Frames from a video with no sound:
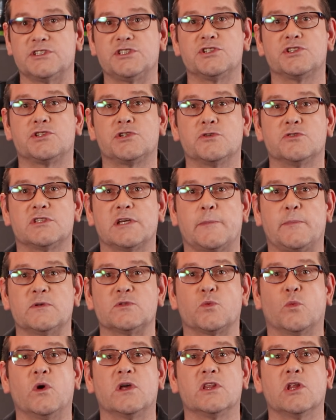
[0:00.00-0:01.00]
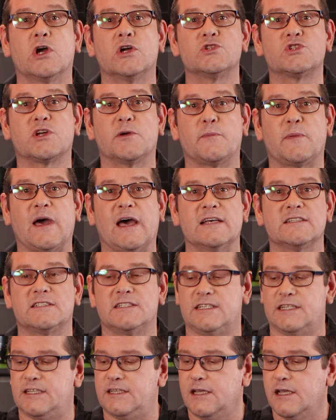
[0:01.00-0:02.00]
It just shows up as one large
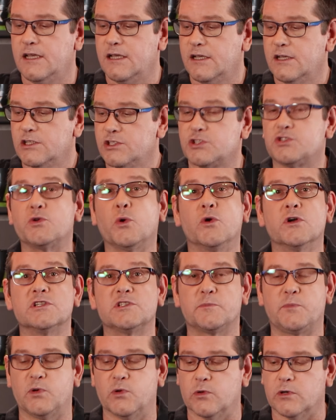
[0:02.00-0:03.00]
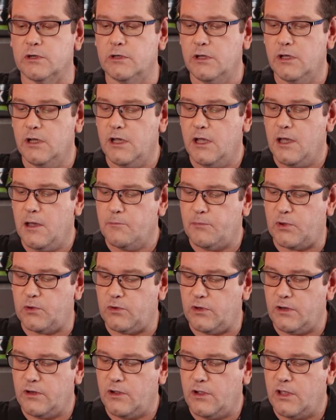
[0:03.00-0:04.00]
capacity storage pool,
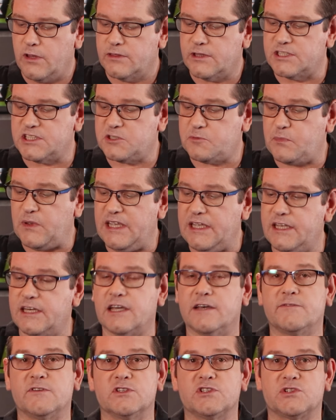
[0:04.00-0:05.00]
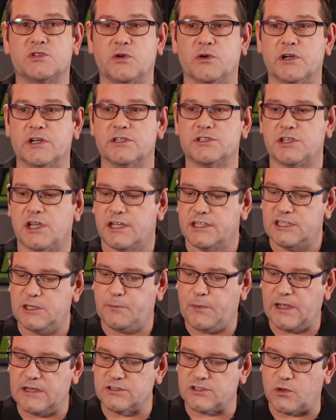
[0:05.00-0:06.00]
but the speed of the storage
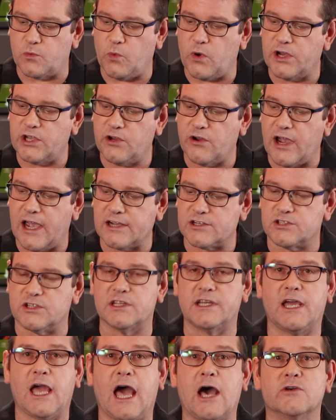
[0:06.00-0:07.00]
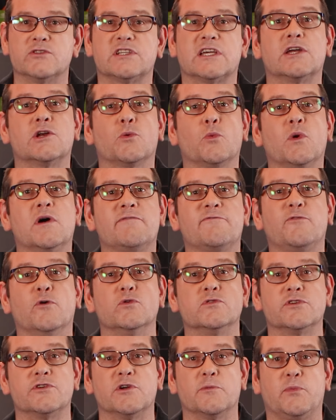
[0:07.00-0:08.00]
depends on where you're actually housing it or what
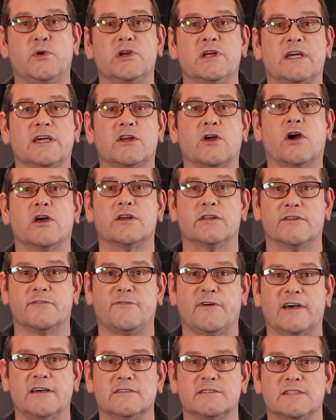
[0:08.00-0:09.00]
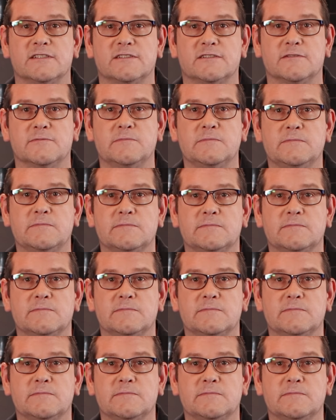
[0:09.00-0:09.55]
folder you're putting it on the file system.